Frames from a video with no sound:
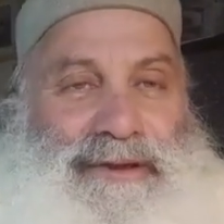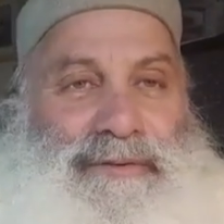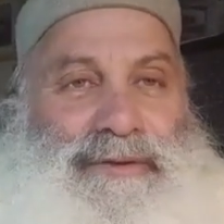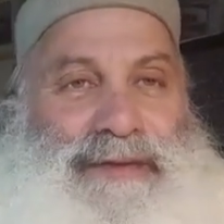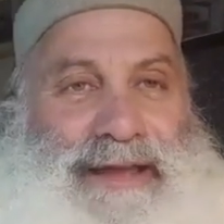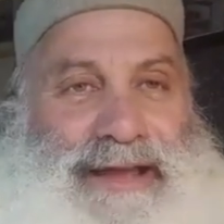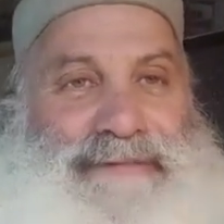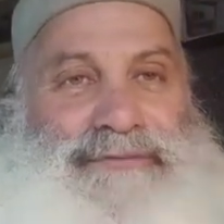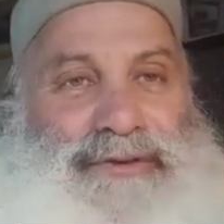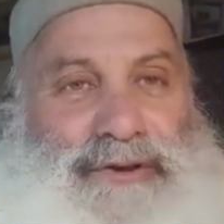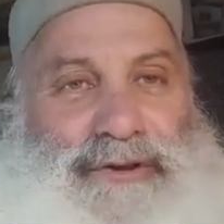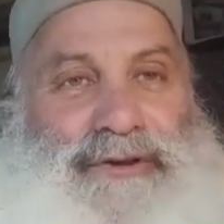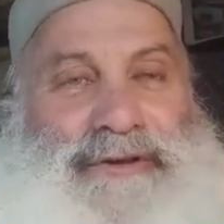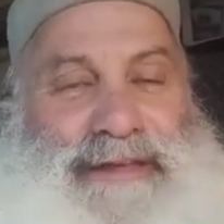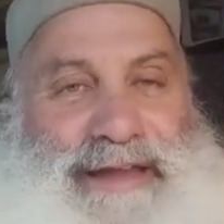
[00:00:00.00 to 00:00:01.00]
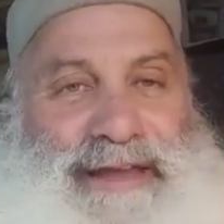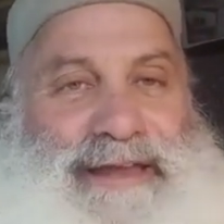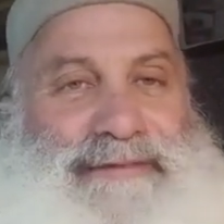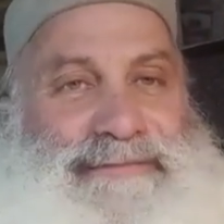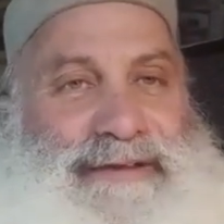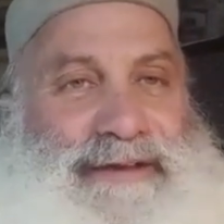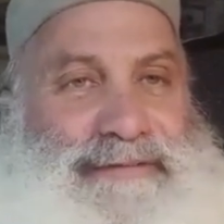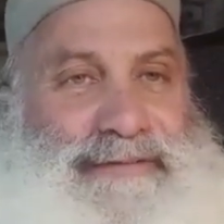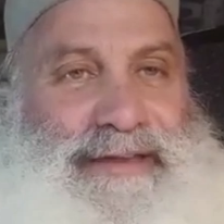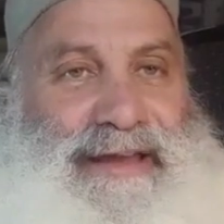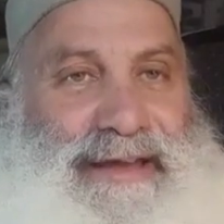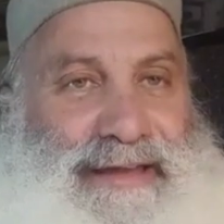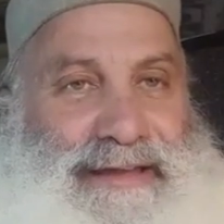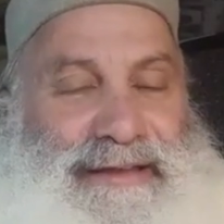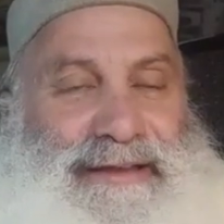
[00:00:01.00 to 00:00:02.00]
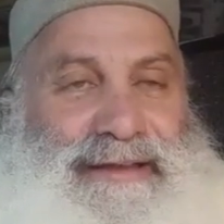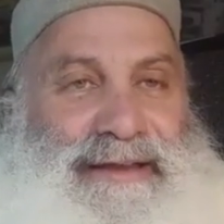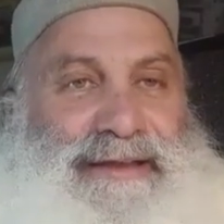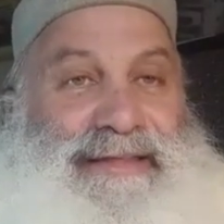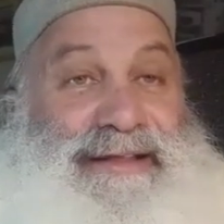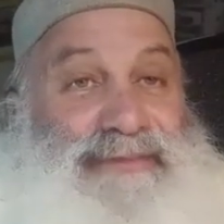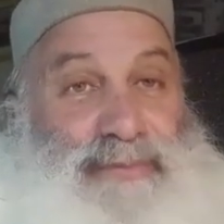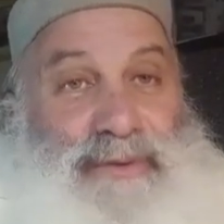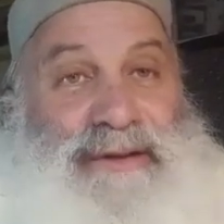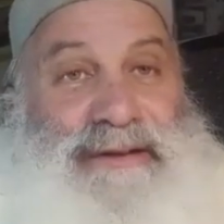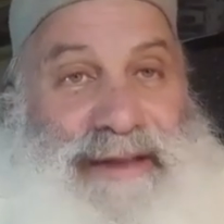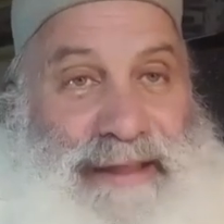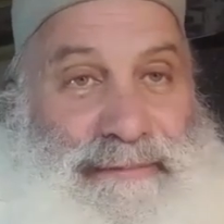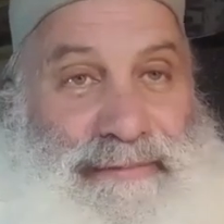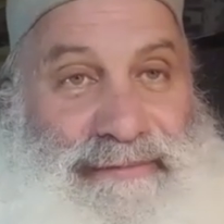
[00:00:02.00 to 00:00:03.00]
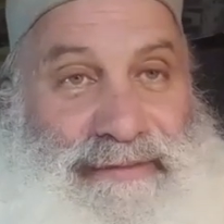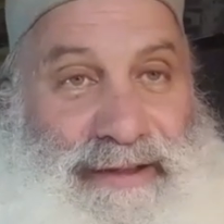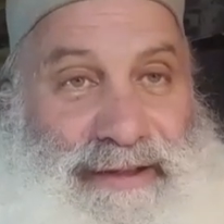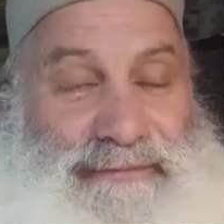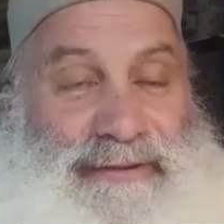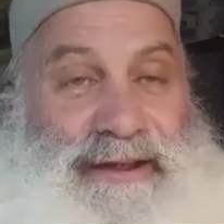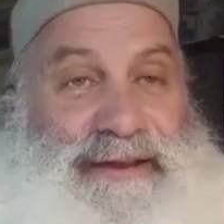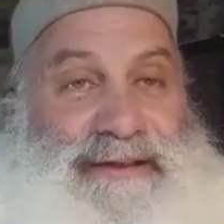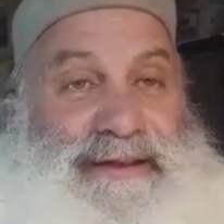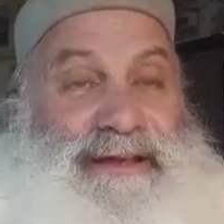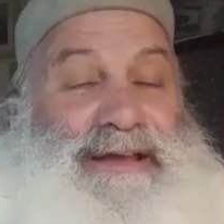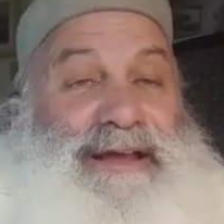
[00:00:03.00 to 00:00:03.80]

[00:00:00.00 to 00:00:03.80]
Well, you have Yud, K, Vav, K. That's one name of God, right?